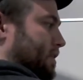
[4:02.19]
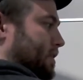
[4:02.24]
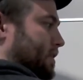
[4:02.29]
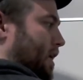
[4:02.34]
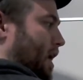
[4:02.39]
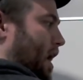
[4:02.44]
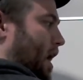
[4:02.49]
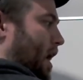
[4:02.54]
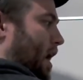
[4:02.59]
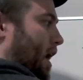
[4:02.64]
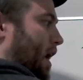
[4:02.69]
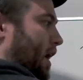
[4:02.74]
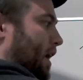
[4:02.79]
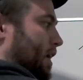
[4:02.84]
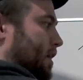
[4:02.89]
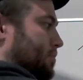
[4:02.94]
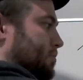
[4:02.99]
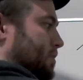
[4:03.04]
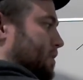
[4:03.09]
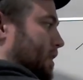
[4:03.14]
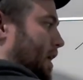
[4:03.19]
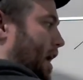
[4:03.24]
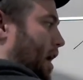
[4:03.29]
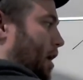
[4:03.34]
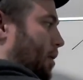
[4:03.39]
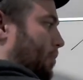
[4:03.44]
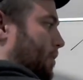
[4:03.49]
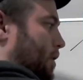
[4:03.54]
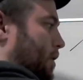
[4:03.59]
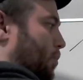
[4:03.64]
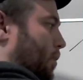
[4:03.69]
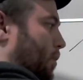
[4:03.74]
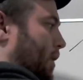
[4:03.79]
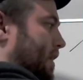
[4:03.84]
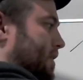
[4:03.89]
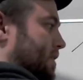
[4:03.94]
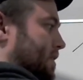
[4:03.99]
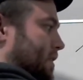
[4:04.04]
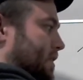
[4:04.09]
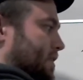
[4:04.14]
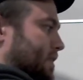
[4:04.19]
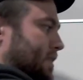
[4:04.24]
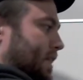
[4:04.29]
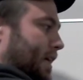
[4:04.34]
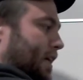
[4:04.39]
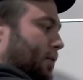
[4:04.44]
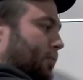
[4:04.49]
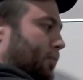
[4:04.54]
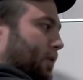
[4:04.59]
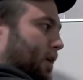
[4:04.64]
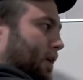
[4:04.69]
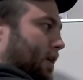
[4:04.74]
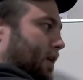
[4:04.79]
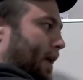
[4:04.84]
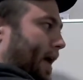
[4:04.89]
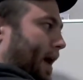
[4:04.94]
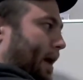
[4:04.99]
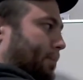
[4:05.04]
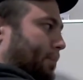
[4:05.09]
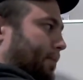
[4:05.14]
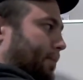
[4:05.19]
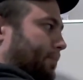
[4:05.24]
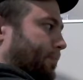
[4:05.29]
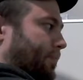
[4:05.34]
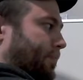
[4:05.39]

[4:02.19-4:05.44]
times how many ways the second one can happen.